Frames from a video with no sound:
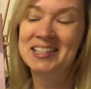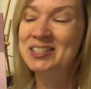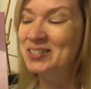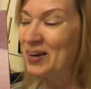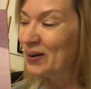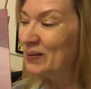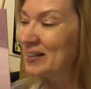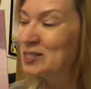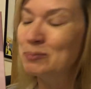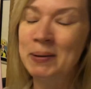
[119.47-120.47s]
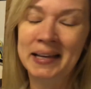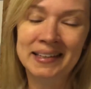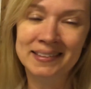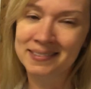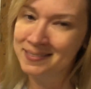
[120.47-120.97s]
So it's
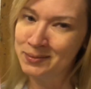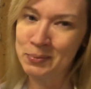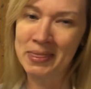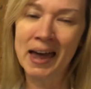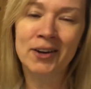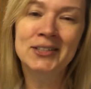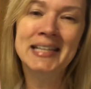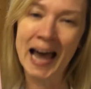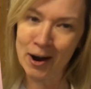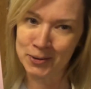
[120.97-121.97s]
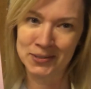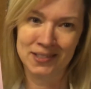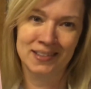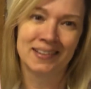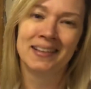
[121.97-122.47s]
been, without a doubt,